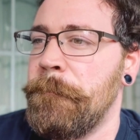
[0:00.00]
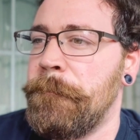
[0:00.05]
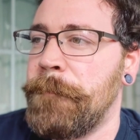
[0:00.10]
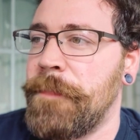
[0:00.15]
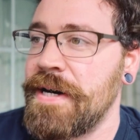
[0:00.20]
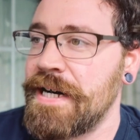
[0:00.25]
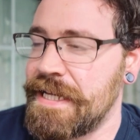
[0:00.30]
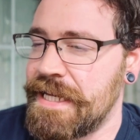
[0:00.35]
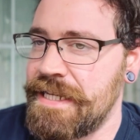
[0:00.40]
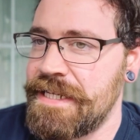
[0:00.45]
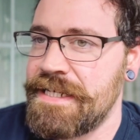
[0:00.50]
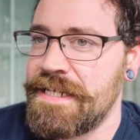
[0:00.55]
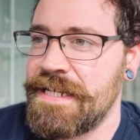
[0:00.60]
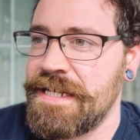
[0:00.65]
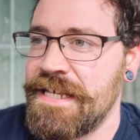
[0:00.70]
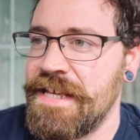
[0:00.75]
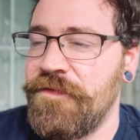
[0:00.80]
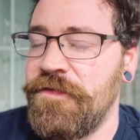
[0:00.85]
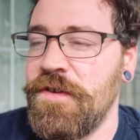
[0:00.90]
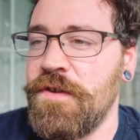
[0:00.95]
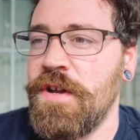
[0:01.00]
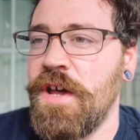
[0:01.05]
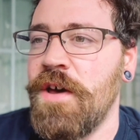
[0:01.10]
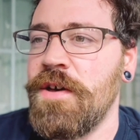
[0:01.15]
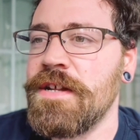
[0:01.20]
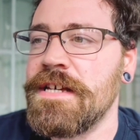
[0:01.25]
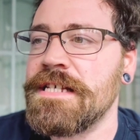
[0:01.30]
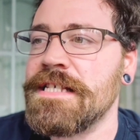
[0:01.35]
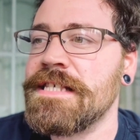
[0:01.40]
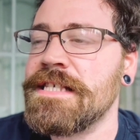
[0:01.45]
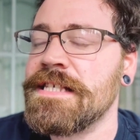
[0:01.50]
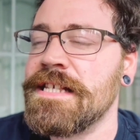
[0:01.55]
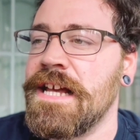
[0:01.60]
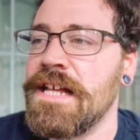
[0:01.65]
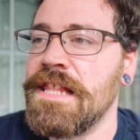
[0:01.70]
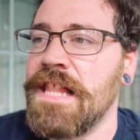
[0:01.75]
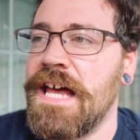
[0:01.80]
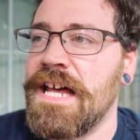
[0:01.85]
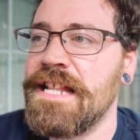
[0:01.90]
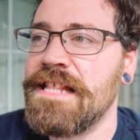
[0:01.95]
But if you notice,
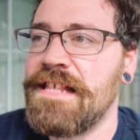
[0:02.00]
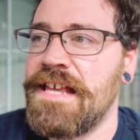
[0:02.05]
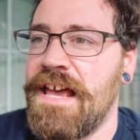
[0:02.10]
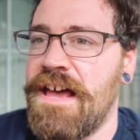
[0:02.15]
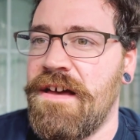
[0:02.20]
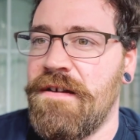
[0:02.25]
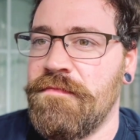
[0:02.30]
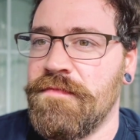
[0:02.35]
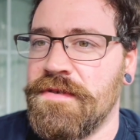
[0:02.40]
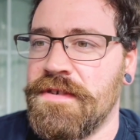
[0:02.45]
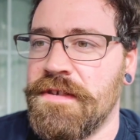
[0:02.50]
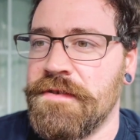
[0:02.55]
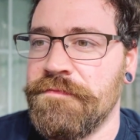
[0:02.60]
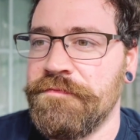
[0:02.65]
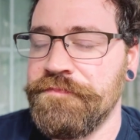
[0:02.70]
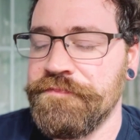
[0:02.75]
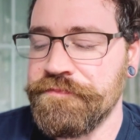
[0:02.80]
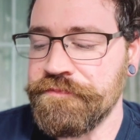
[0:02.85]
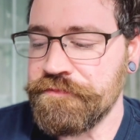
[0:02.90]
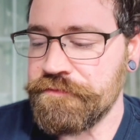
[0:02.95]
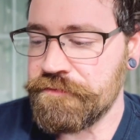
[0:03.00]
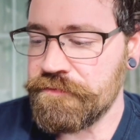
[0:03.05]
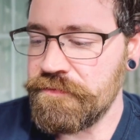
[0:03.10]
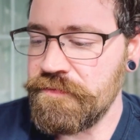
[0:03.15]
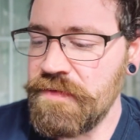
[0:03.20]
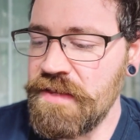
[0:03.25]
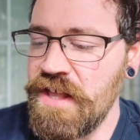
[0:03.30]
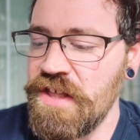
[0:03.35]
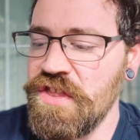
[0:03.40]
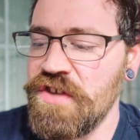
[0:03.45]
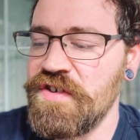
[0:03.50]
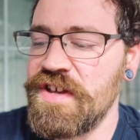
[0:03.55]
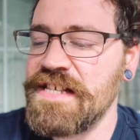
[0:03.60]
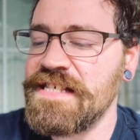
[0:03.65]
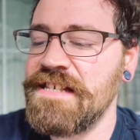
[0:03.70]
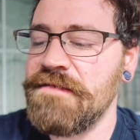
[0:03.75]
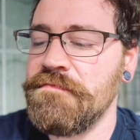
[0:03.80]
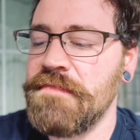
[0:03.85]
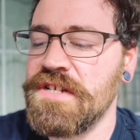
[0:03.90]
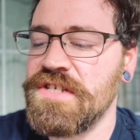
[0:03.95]
a lot of times there
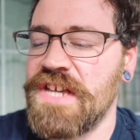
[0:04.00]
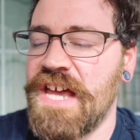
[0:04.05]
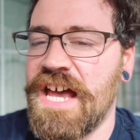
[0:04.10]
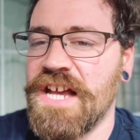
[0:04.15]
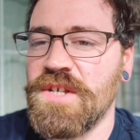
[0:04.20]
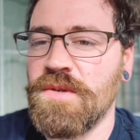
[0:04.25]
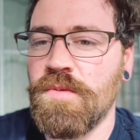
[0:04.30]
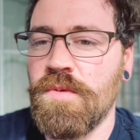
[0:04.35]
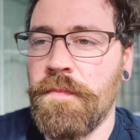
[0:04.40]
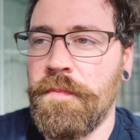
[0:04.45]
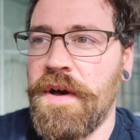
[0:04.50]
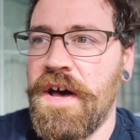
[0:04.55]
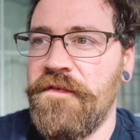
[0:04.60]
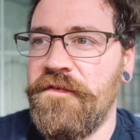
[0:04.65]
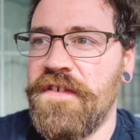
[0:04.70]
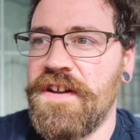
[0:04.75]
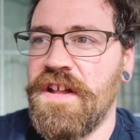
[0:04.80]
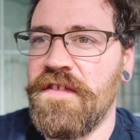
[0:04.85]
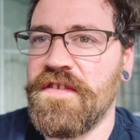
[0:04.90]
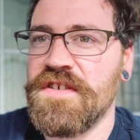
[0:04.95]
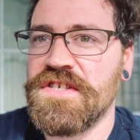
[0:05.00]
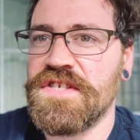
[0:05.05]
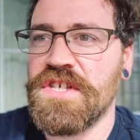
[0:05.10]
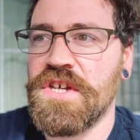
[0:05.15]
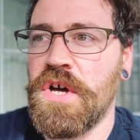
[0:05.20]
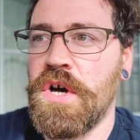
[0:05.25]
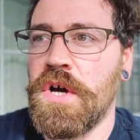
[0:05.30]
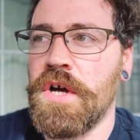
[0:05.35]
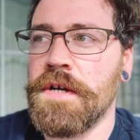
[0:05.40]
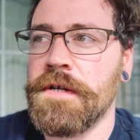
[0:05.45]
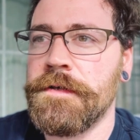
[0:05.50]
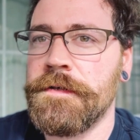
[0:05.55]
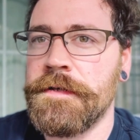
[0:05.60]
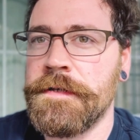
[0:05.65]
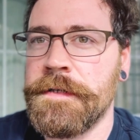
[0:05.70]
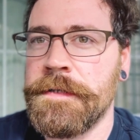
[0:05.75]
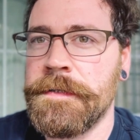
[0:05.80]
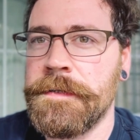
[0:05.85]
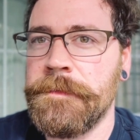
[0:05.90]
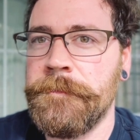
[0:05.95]
isn't much actual puffing on the cigar
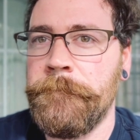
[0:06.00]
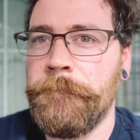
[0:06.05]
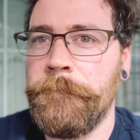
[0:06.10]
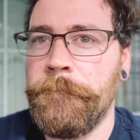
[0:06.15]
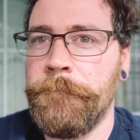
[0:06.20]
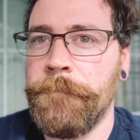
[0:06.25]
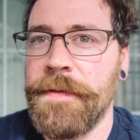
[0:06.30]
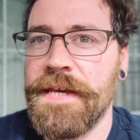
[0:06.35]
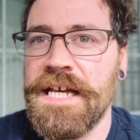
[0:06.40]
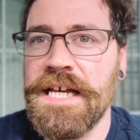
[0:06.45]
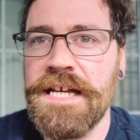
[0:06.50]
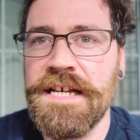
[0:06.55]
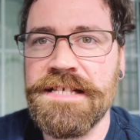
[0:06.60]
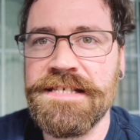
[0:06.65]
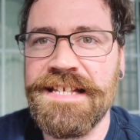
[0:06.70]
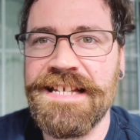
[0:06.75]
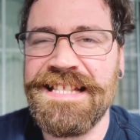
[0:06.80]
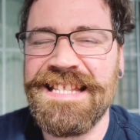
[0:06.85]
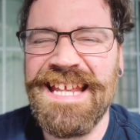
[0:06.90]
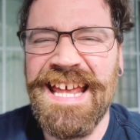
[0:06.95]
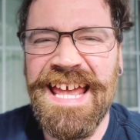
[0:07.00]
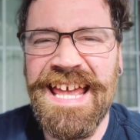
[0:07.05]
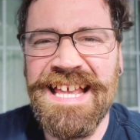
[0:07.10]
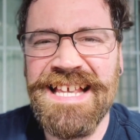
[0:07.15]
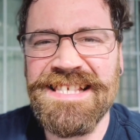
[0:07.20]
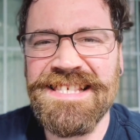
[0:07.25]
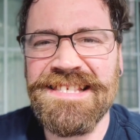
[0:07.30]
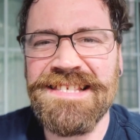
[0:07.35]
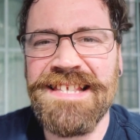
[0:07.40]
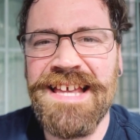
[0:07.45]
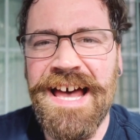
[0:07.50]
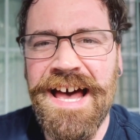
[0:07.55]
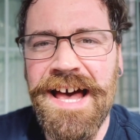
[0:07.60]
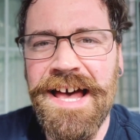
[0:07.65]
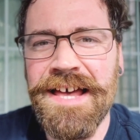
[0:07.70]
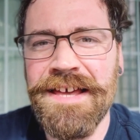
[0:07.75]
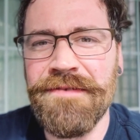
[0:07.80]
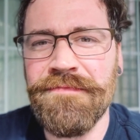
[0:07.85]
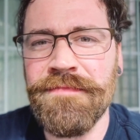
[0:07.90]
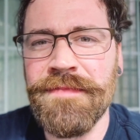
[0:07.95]
because it takes
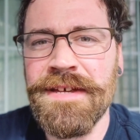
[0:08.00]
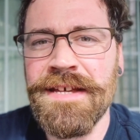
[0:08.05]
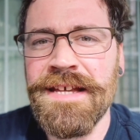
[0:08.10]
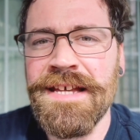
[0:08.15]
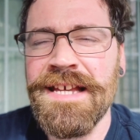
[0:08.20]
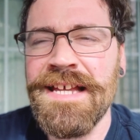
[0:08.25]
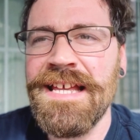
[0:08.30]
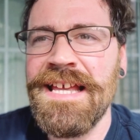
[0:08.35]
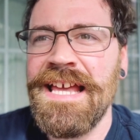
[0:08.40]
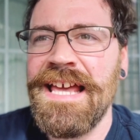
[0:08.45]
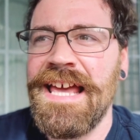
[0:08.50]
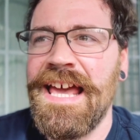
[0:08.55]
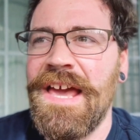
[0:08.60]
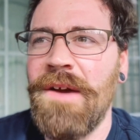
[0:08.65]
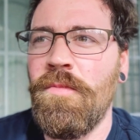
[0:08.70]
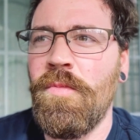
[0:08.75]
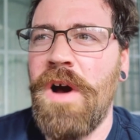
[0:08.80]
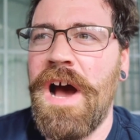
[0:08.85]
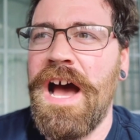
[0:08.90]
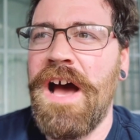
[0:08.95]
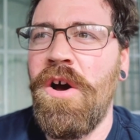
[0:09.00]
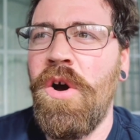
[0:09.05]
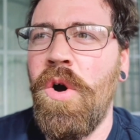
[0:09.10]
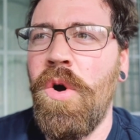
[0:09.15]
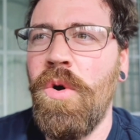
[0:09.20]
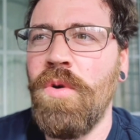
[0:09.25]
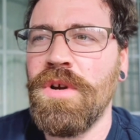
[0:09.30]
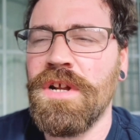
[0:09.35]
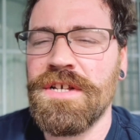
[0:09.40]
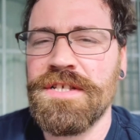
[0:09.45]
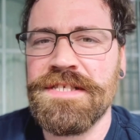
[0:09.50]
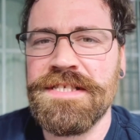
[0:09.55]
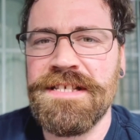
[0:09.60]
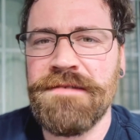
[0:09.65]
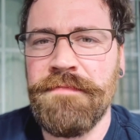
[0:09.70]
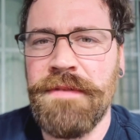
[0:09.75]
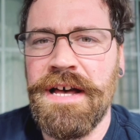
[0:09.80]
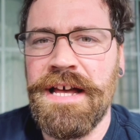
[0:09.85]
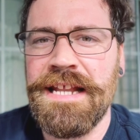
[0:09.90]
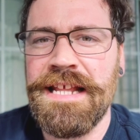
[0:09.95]
time. And why hold on
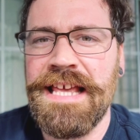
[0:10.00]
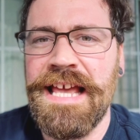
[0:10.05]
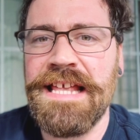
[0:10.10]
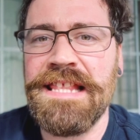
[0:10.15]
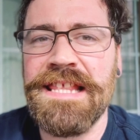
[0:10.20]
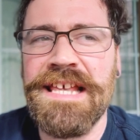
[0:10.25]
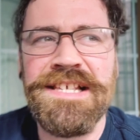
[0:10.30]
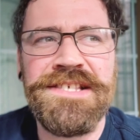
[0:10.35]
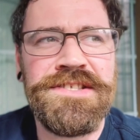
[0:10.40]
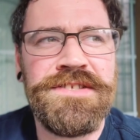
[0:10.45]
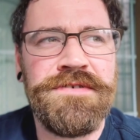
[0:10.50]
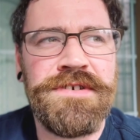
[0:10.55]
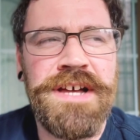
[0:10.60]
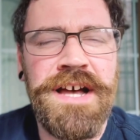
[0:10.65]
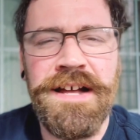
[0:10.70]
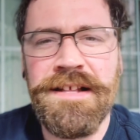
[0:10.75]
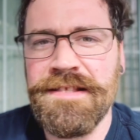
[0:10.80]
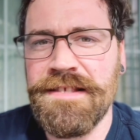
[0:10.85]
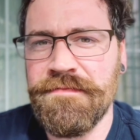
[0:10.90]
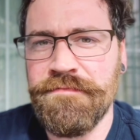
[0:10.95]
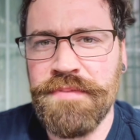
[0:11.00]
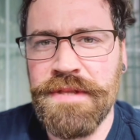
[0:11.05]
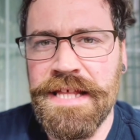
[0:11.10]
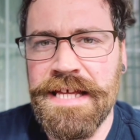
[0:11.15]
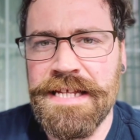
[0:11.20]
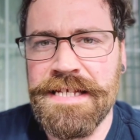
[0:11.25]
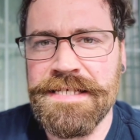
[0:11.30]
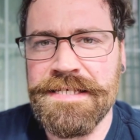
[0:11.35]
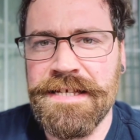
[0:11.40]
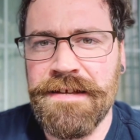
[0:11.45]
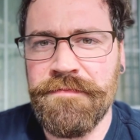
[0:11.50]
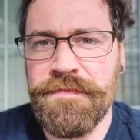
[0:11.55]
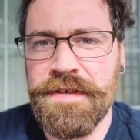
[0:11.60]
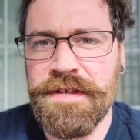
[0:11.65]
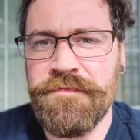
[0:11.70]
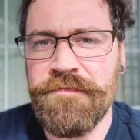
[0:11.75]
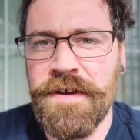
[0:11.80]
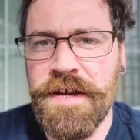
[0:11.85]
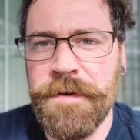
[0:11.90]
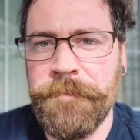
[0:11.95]
somebody unless they're contemplating
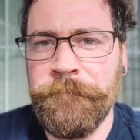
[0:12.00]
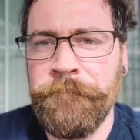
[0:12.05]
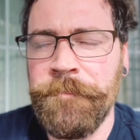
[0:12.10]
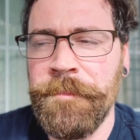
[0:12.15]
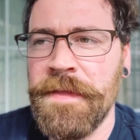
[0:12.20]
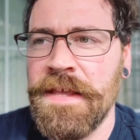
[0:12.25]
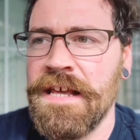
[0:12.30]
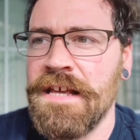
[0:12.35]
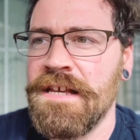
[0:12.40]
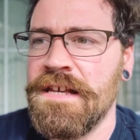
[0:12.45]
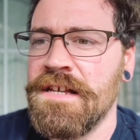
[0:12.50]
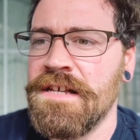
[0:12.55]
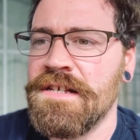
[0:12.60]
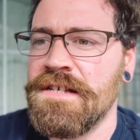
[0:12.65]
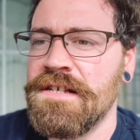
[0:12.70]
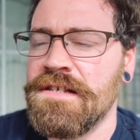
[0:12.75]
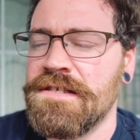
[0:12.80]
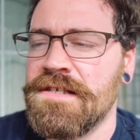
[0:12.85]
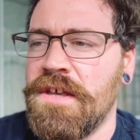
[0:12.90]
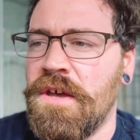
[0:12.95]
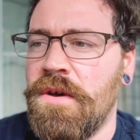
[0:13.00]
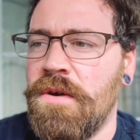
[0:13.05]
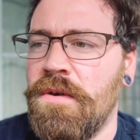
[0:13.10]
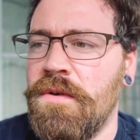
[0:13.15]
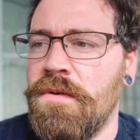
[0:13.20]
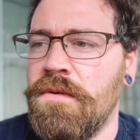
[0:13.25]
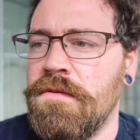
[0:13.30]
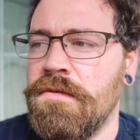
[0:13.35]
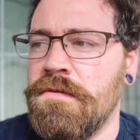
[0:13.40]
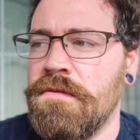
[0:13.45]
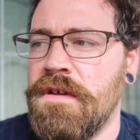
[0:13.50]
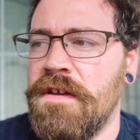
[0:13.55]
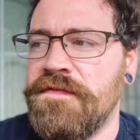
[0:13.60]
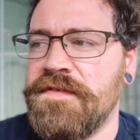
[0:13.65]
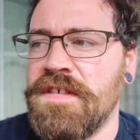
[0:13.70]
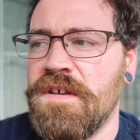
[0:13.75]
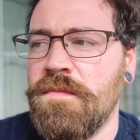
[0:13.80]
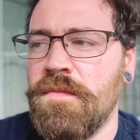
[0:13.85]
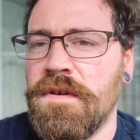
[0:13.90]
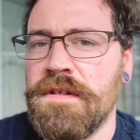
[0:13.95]
something, right? So if
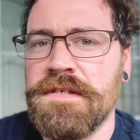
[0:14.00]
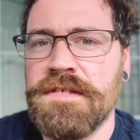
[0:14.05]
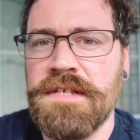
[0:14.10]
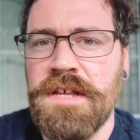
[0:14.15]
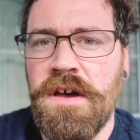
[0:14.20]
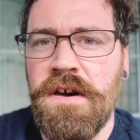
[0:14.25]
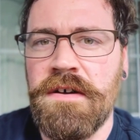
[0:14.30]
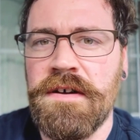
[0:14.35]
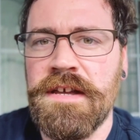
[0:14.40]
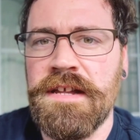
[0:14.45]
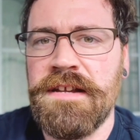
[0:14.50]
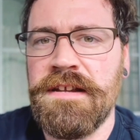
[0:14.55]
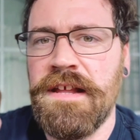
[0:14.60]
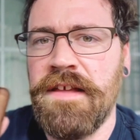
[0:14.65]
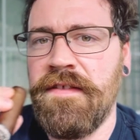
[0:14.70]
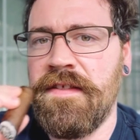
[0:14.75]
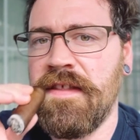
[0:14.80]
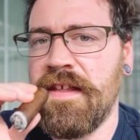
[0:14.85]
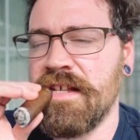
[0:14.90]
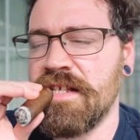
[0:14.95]
someone's talking and then they